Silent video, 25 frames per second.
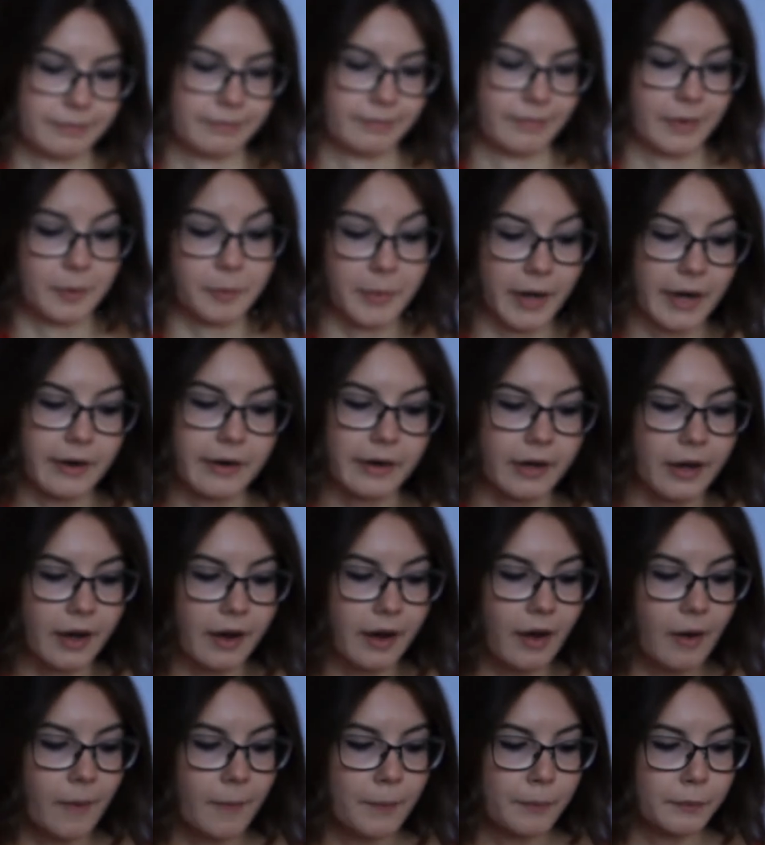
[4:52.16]

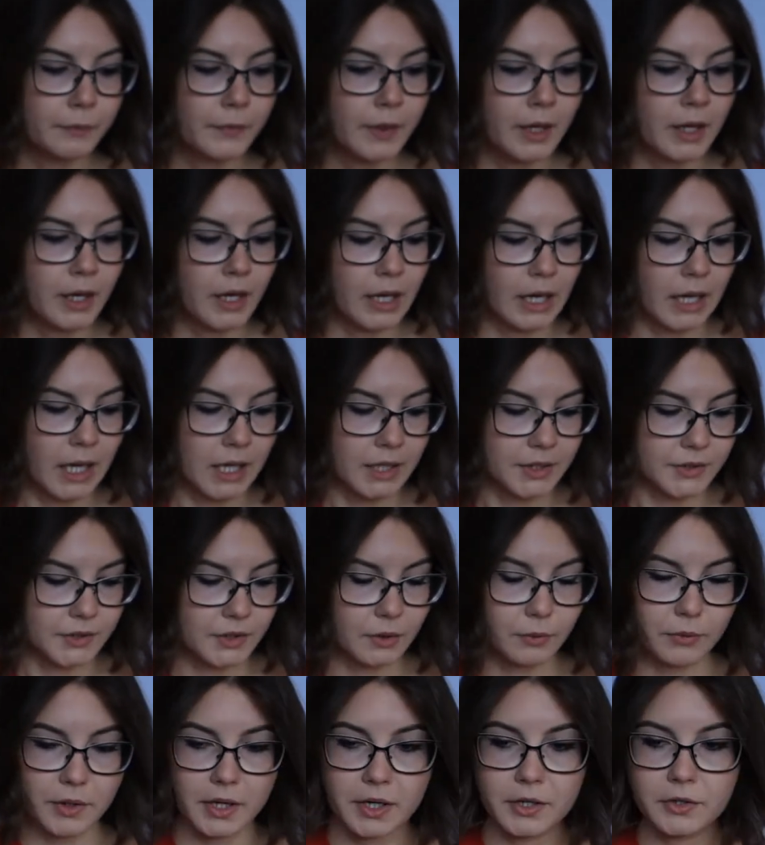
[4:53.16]
America.
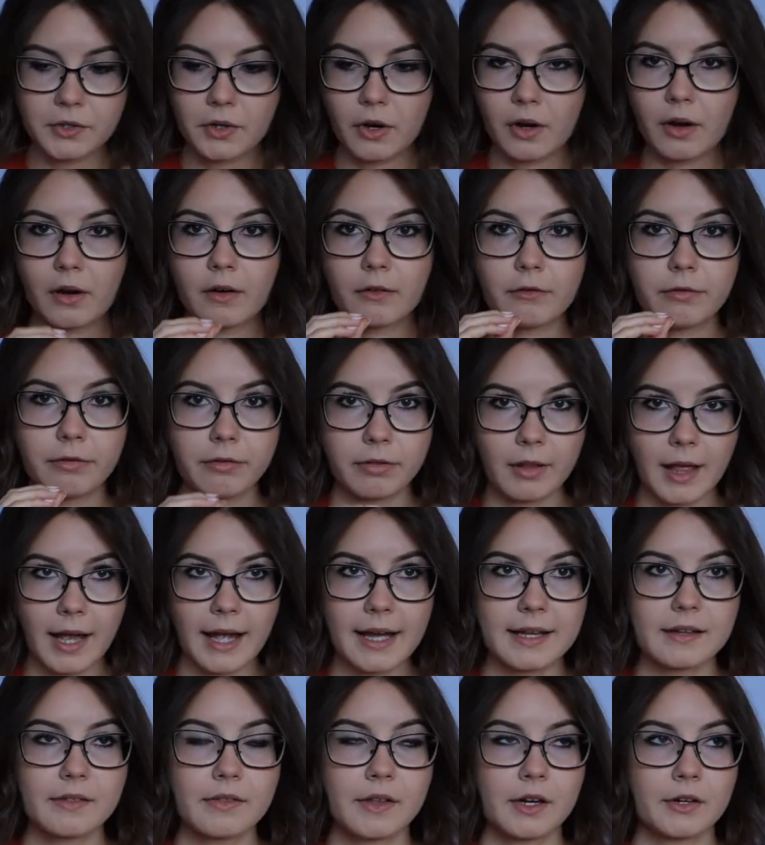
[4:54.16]
So they're not
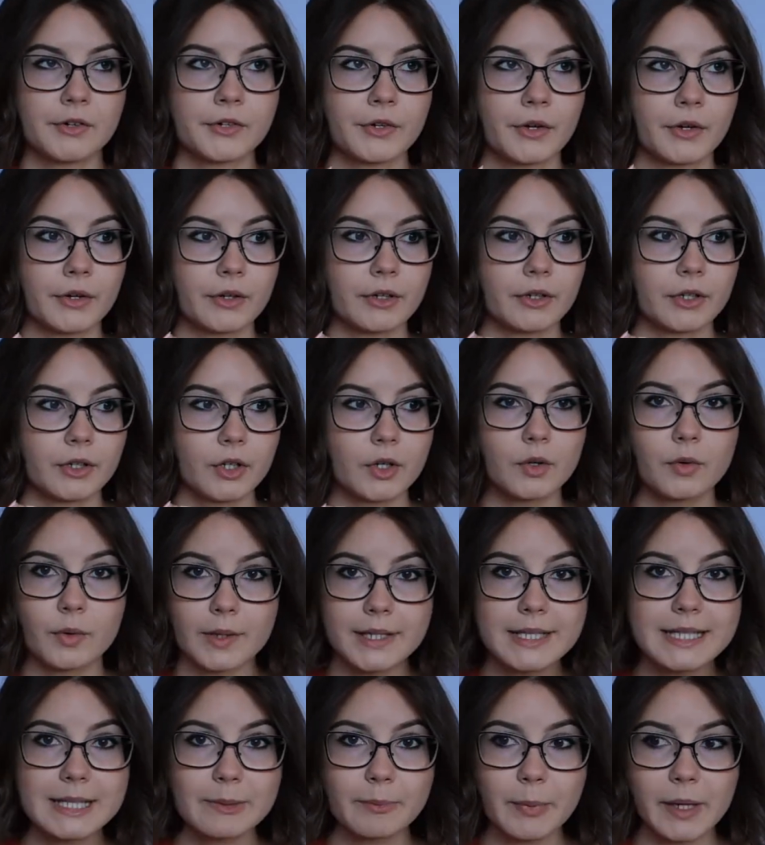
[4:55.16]
flat, they're not
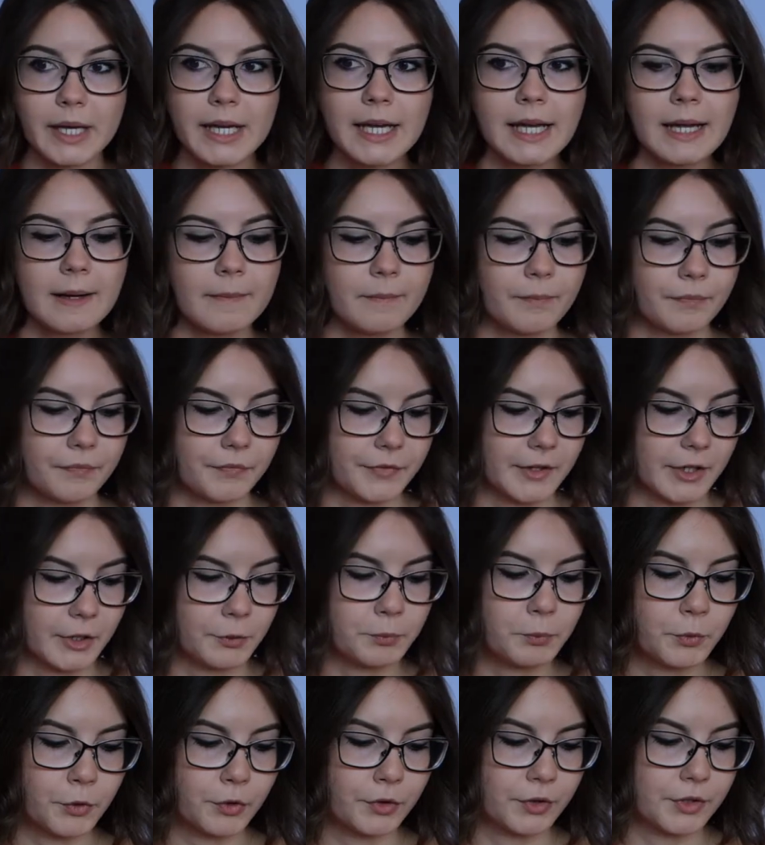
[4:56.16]
crispy, They're
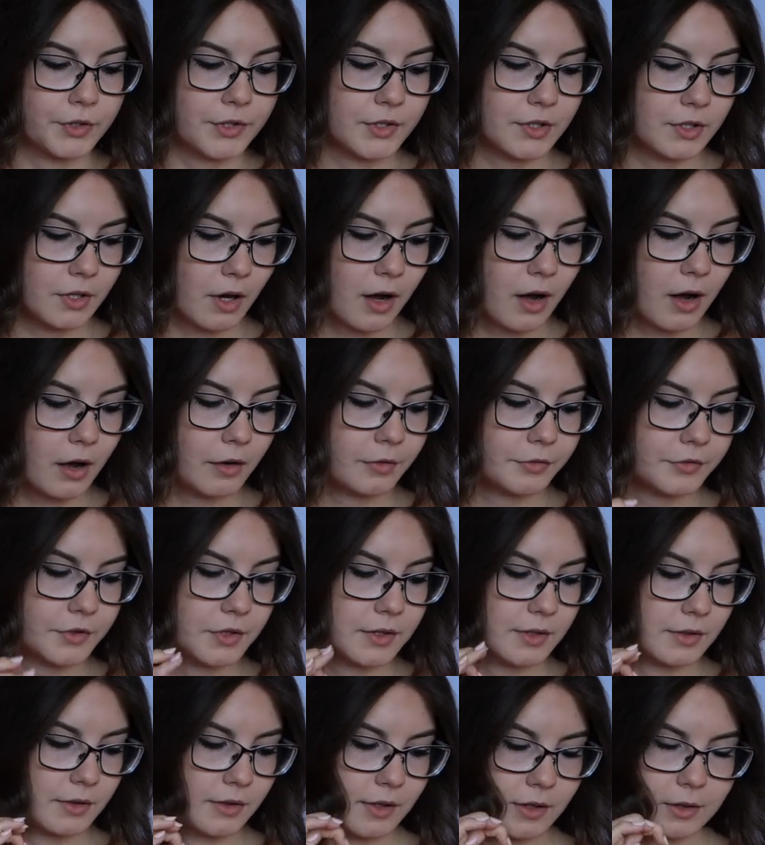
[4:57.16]
more
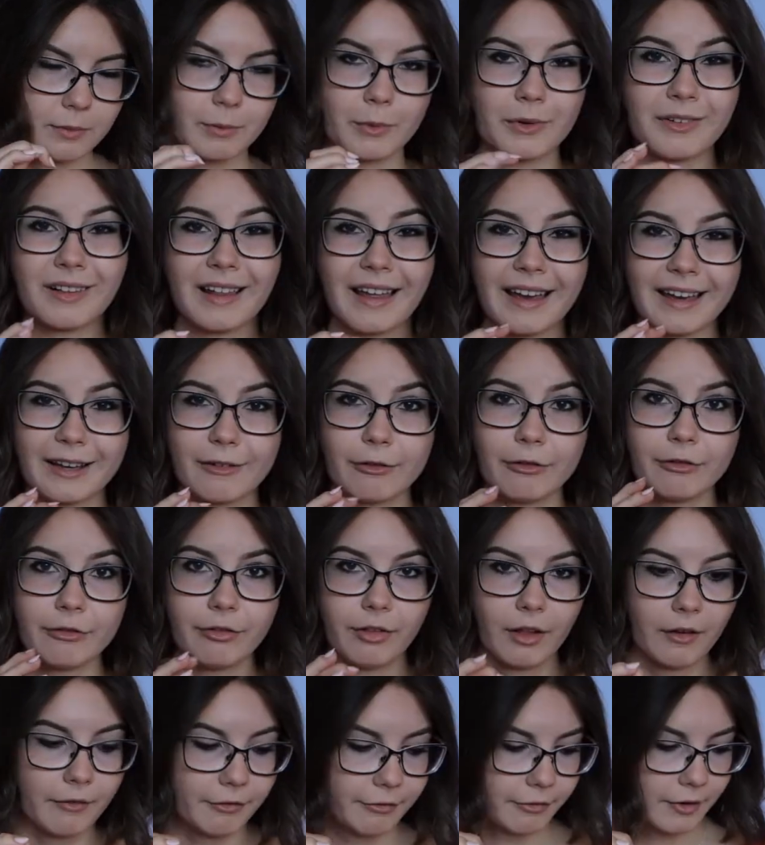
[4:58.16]
soft, they're more like
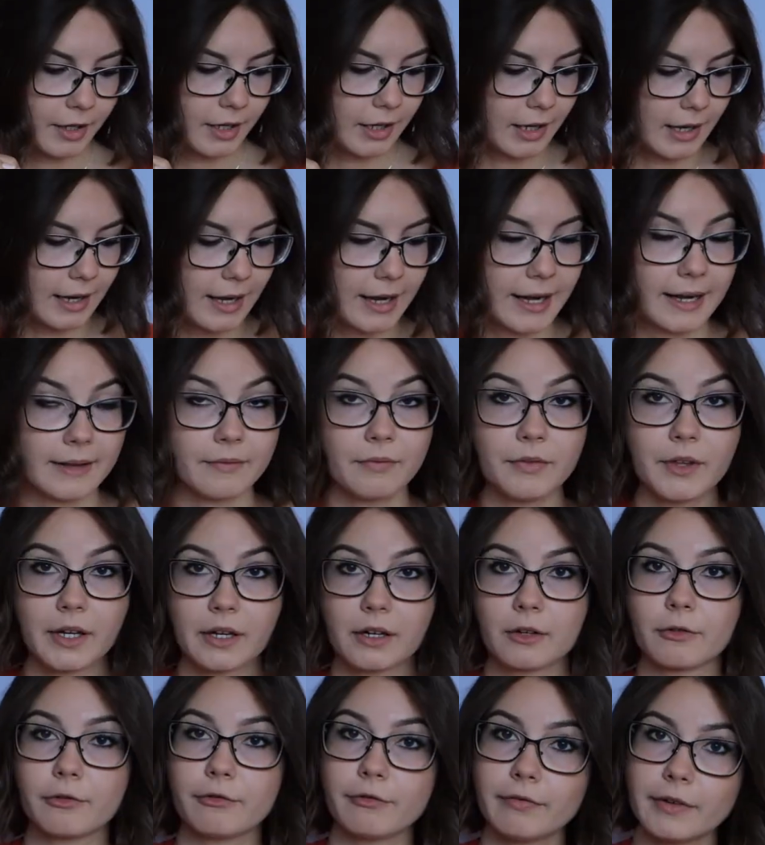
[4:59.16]
fluffy, and
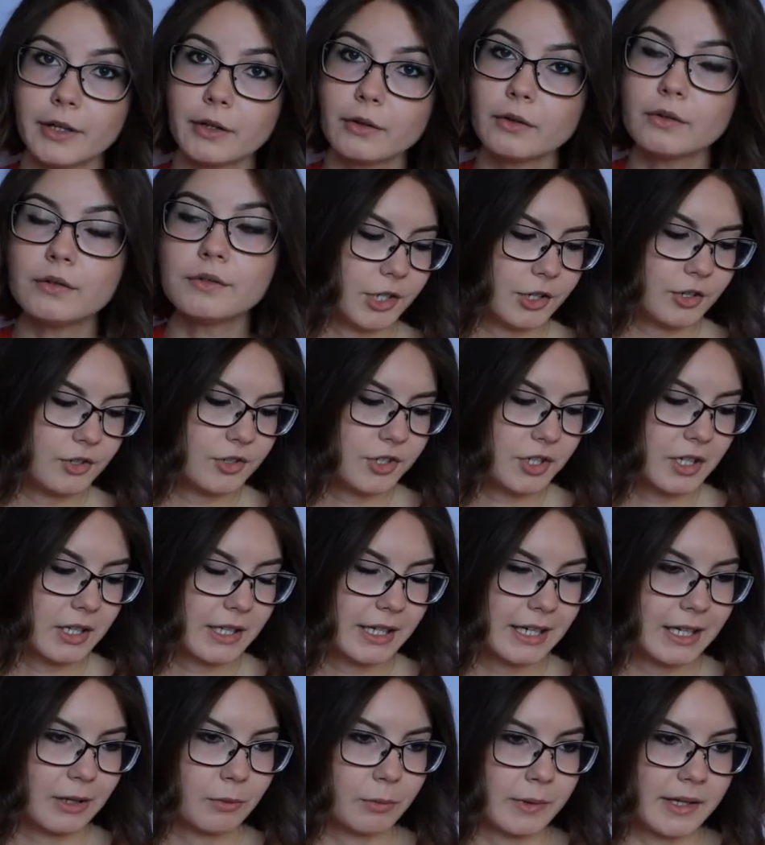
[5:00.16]
they're filled
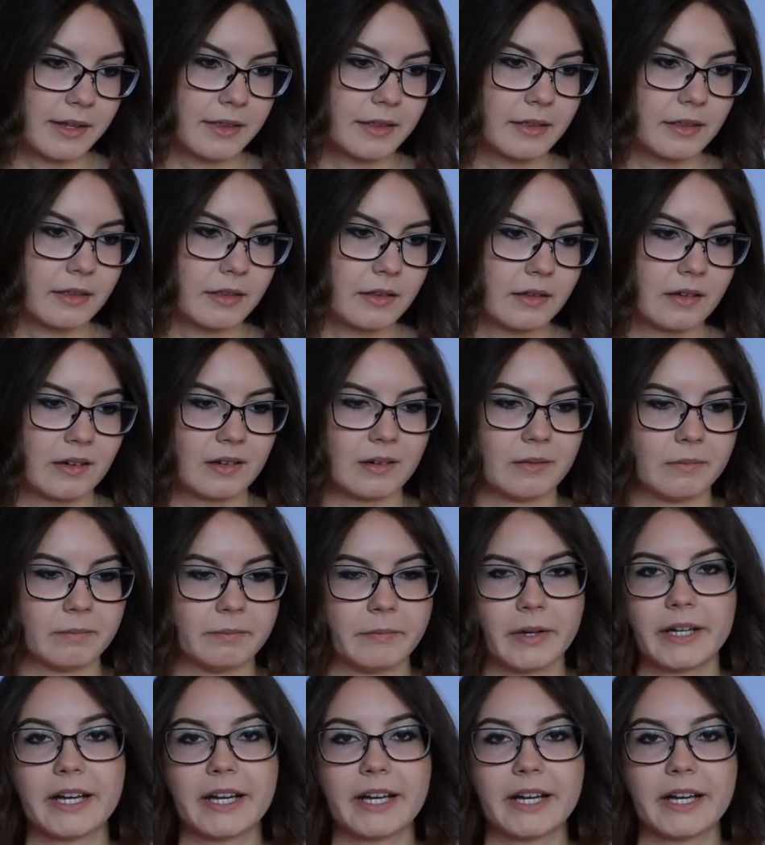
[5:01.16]
usually with a